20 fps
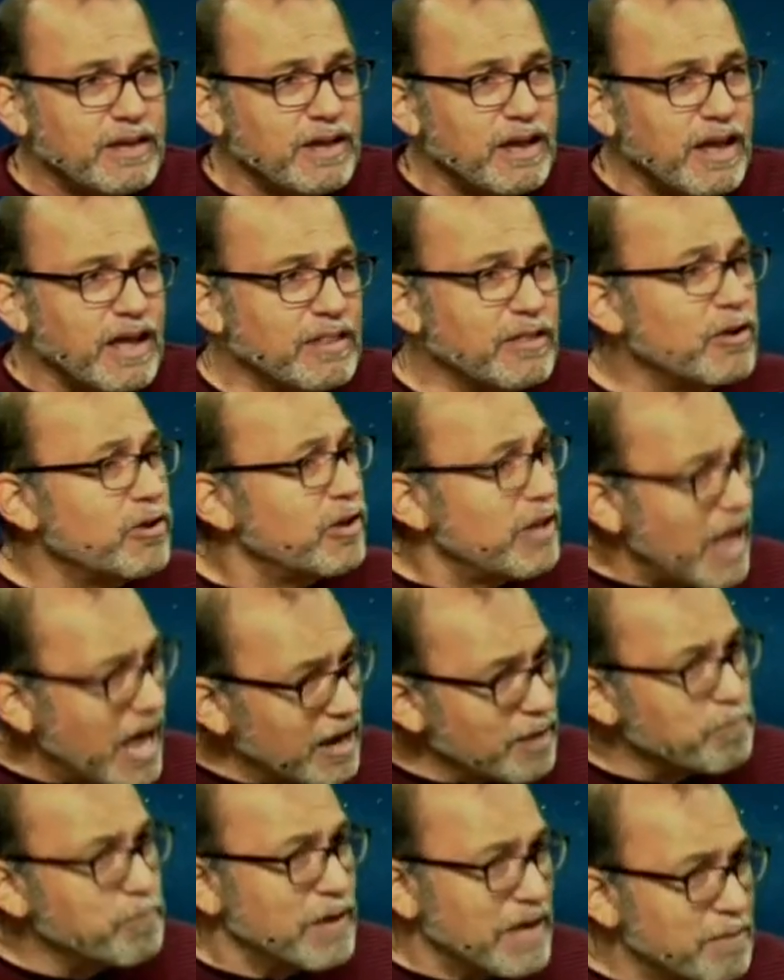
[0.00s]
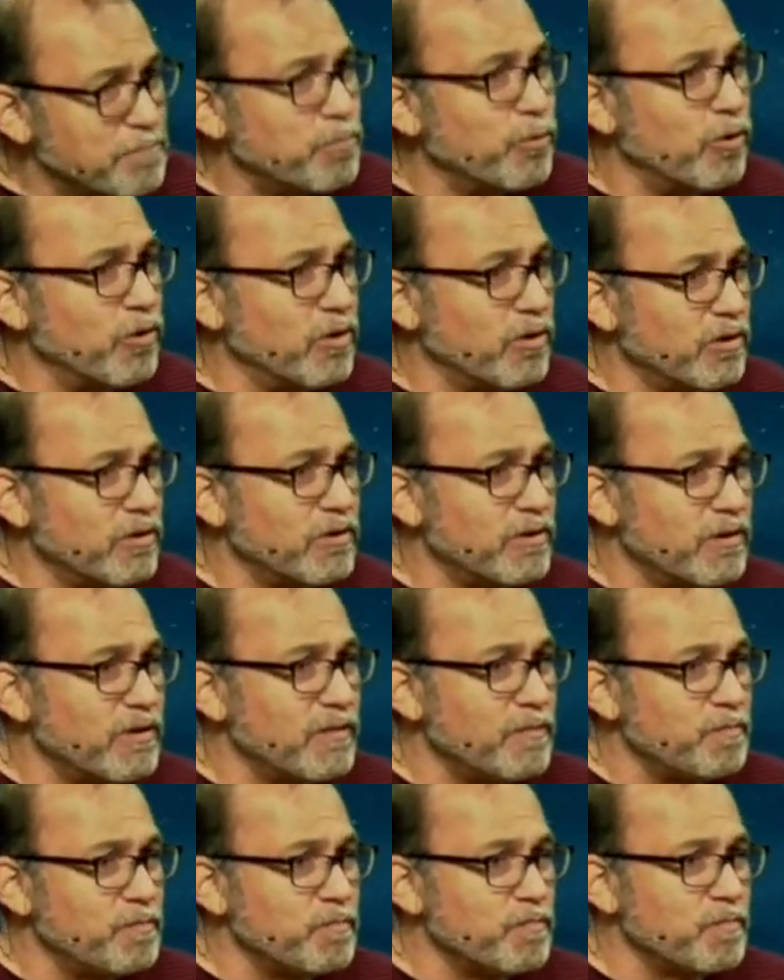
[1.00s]
And there are a lot of people
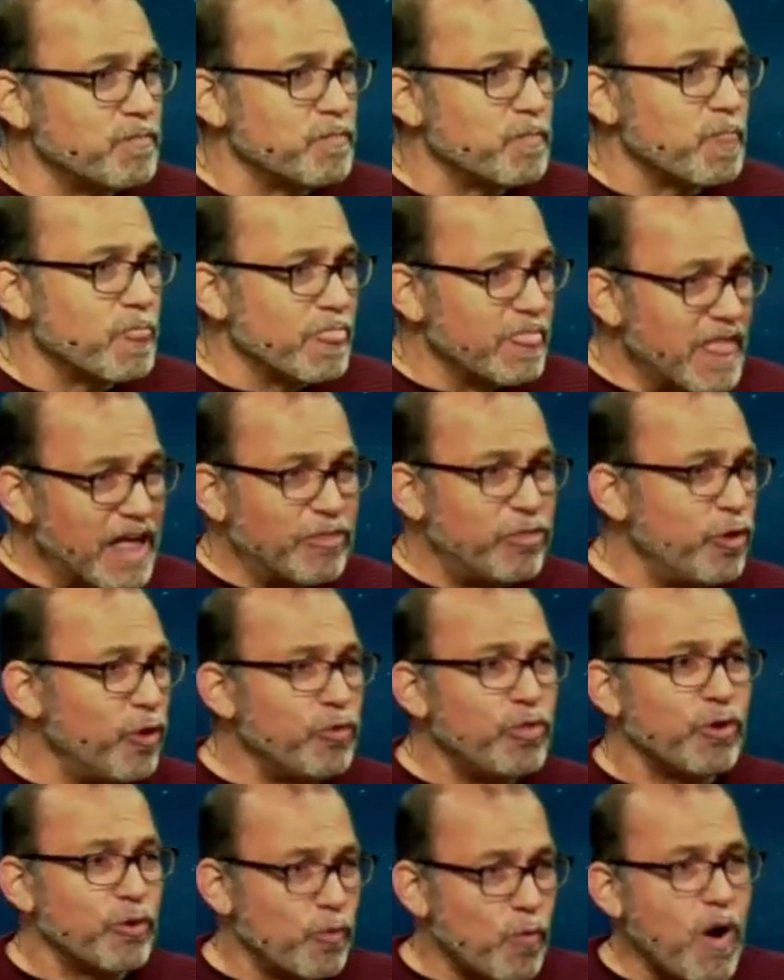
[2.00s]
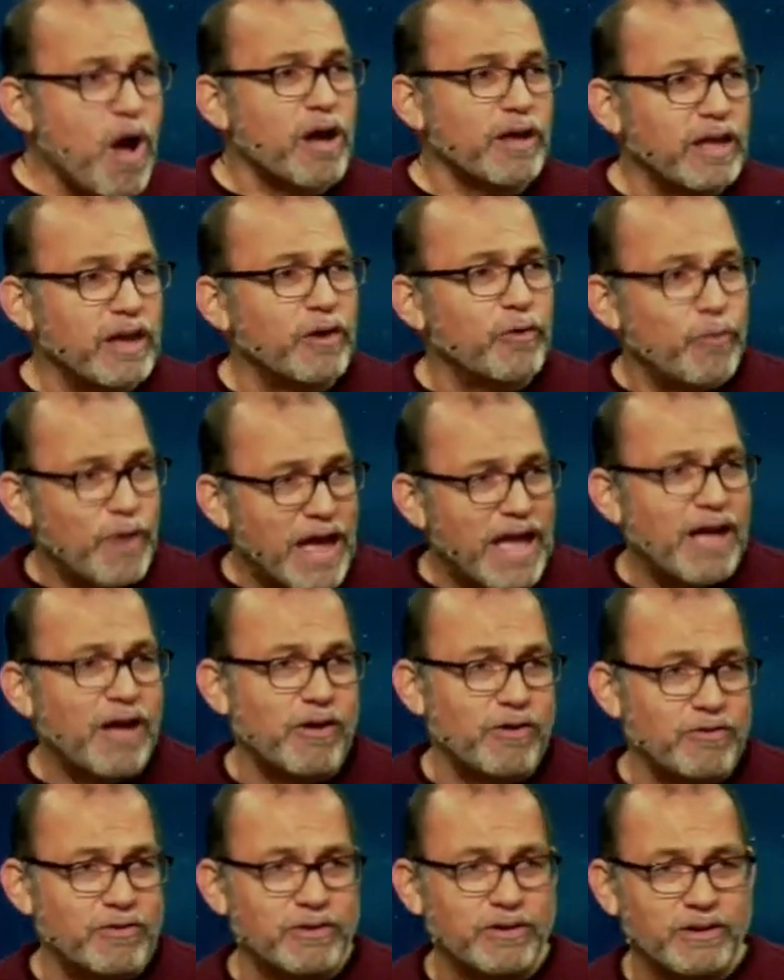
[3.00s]
that though they're walking
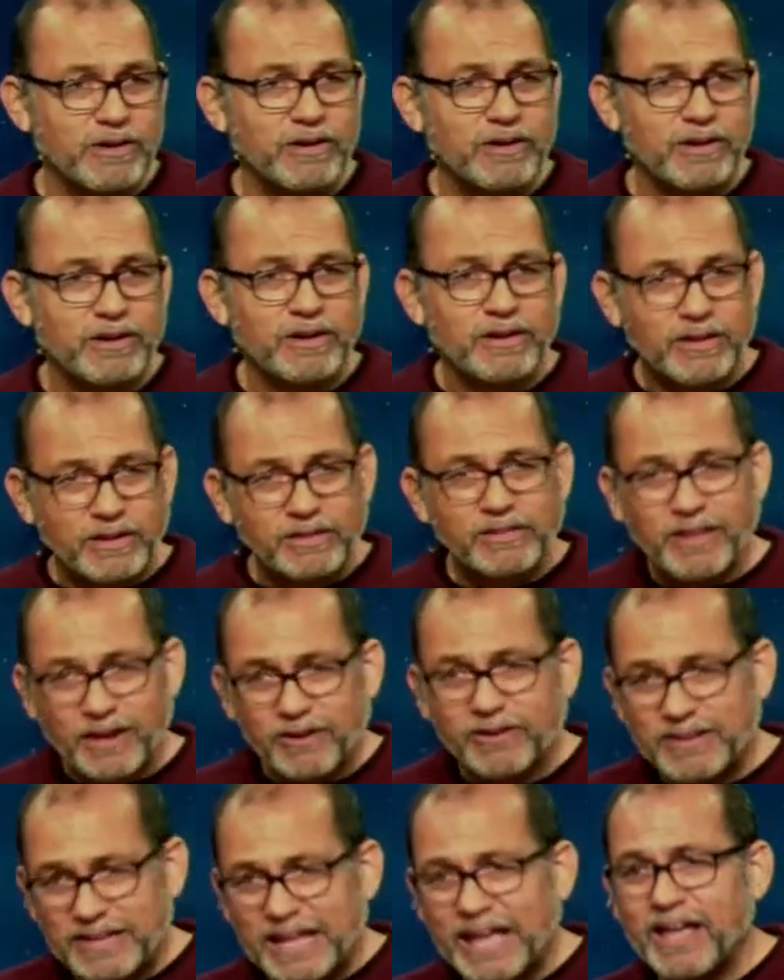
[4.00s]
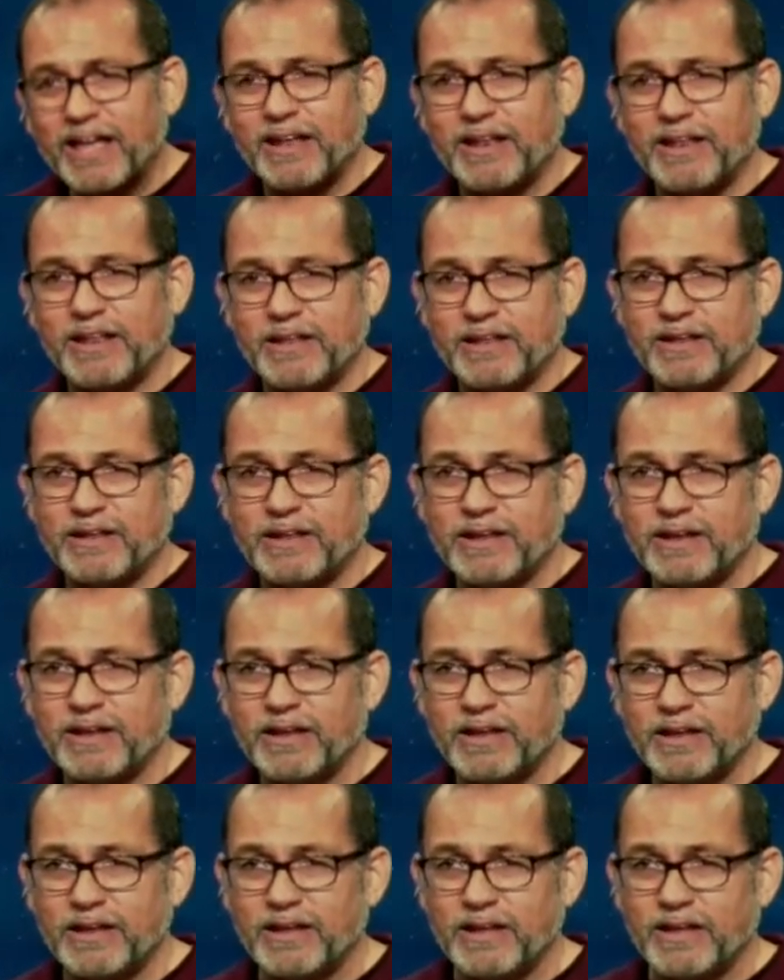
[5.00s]
around, they're dead.
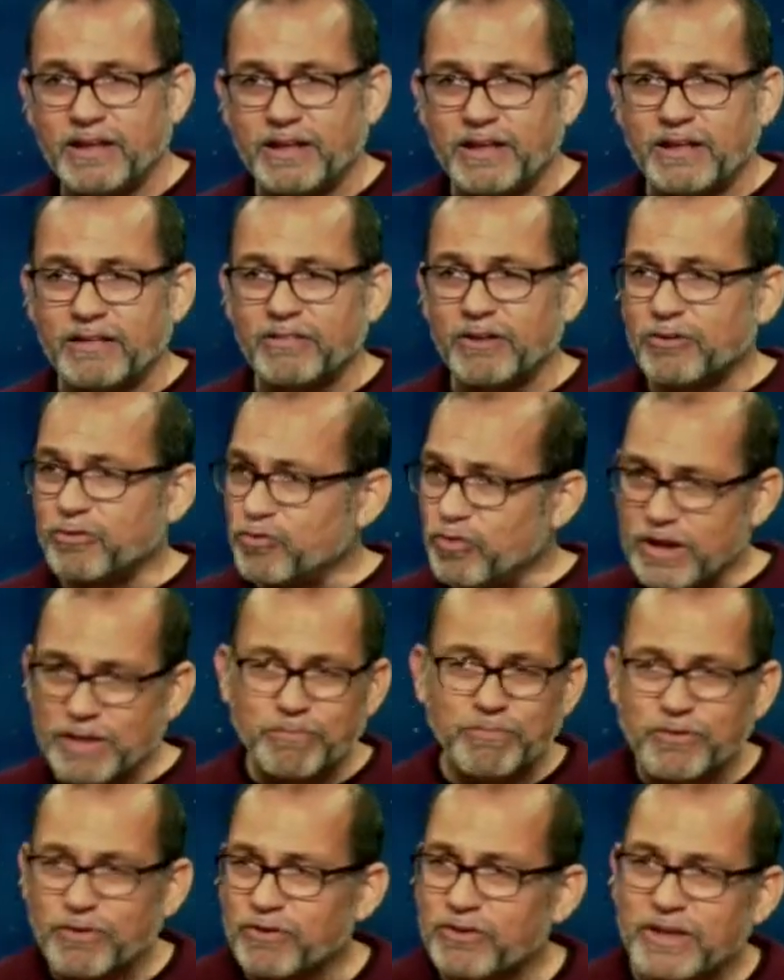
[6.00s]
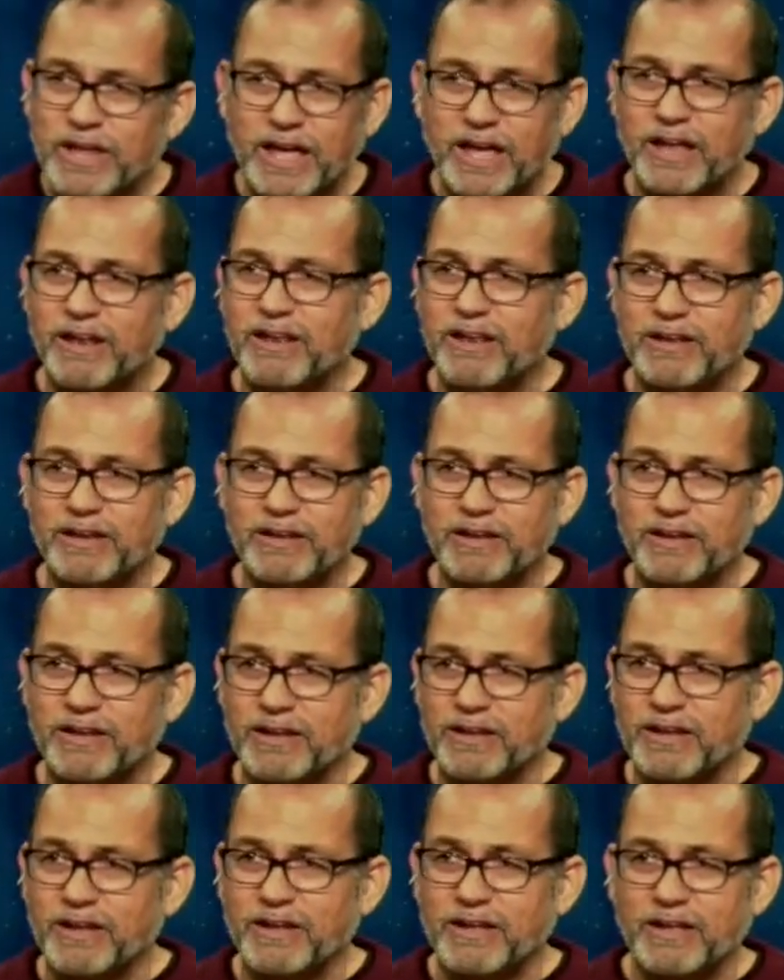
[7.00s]
Their dreams are dead.
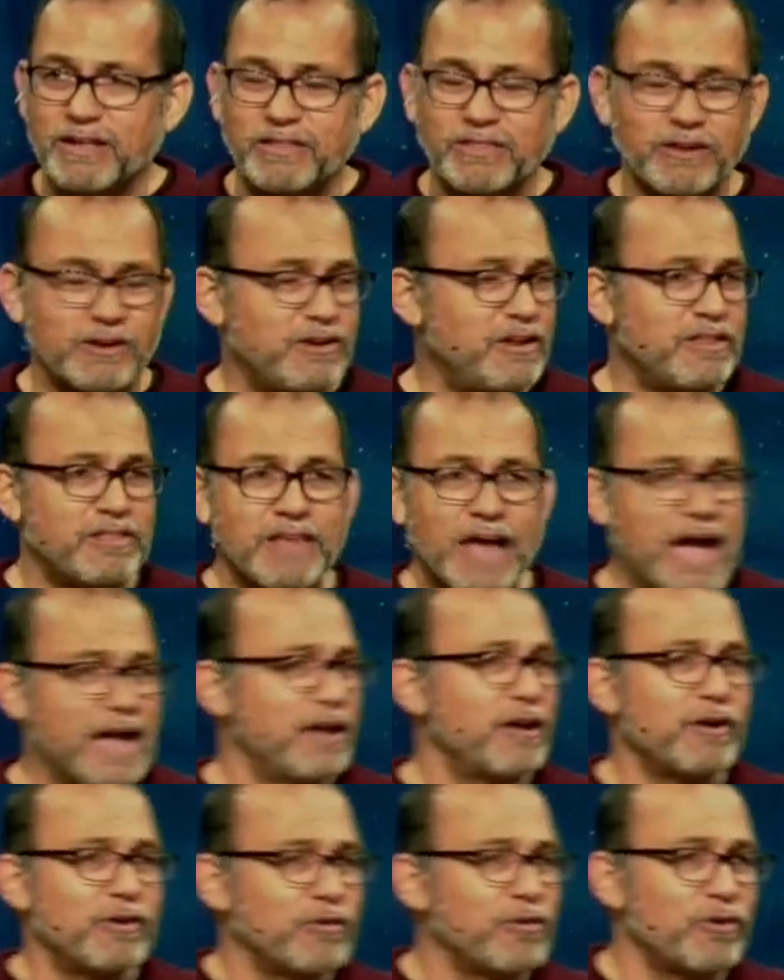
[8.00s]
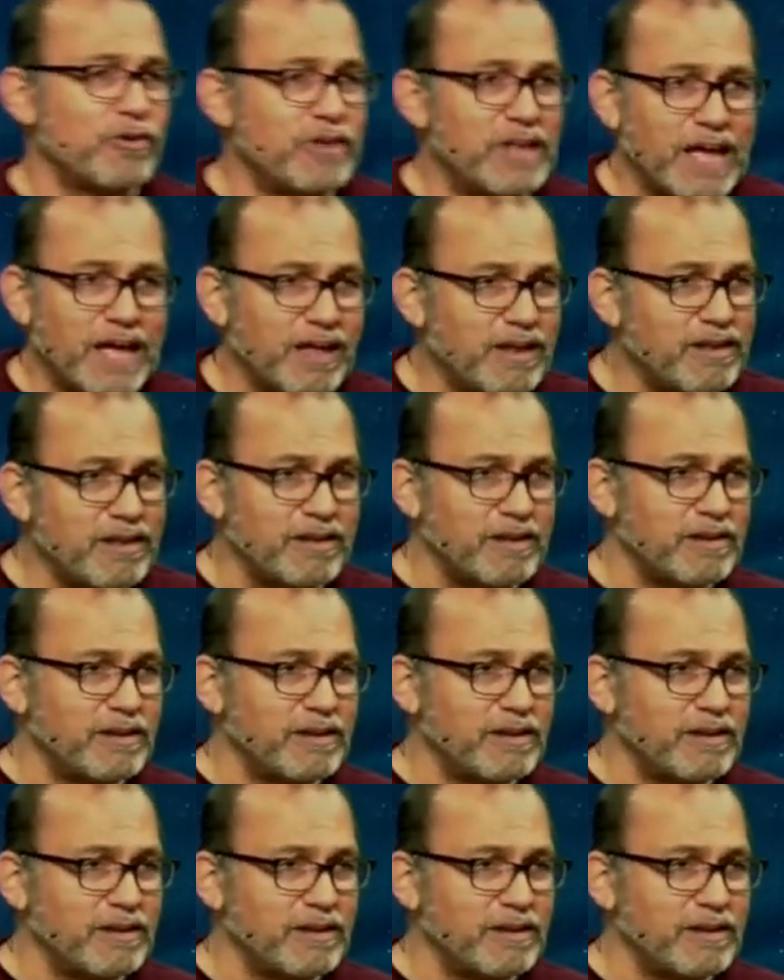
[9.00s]
Their desires are dead.